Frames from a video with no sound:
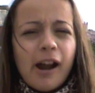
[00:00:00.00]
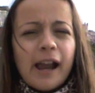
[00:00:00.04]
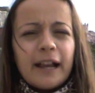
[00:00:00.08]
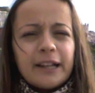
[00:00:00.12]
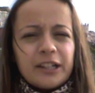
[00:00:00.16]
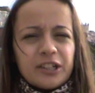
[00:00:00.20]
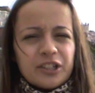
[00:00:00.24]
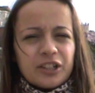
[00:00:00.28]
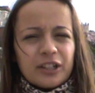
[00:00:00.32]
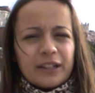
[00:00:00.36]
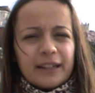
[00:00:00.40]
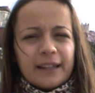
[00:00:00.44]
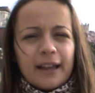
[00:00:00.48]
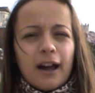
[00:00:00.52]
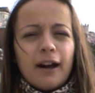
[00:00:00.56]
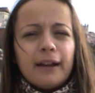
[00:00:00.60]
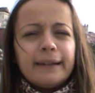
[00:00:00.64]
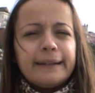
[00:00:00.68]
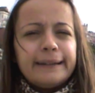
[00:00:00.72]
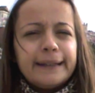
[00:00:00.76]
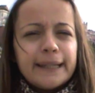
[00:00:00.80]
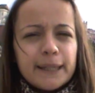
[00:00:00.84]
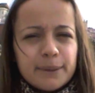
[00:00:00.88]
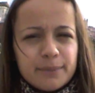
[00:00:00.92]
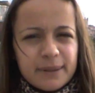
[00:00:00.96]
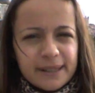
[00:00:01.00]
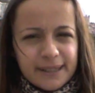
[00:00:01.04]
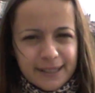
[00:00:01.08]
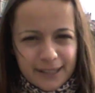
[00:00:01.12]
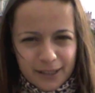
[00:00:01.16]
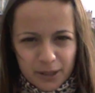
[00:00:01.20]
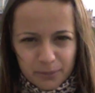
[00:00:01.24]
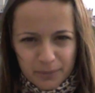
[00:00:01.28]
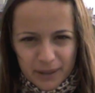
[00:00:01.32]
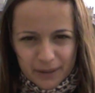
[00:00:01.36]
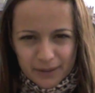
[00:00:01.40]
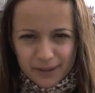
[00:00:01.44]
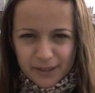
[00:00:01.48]
actually
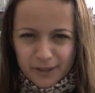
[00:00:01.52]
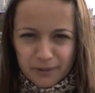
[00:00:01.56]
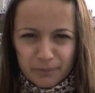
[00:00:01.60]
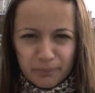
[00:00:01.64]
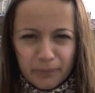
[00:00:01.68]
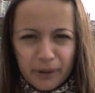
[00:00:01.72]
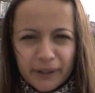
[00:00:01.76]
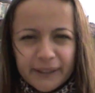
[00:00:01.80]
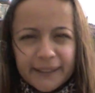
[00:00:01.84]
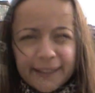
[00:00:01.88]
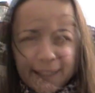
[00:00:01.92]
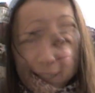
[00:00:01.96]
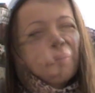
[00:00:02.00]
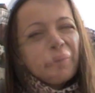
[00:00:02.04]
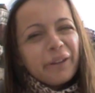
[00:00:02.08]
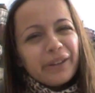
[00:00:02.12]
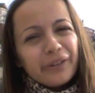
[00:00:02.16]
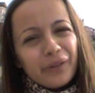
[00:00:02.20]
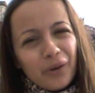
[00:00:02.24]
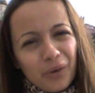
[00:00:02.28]
unlimited amounts of money out there.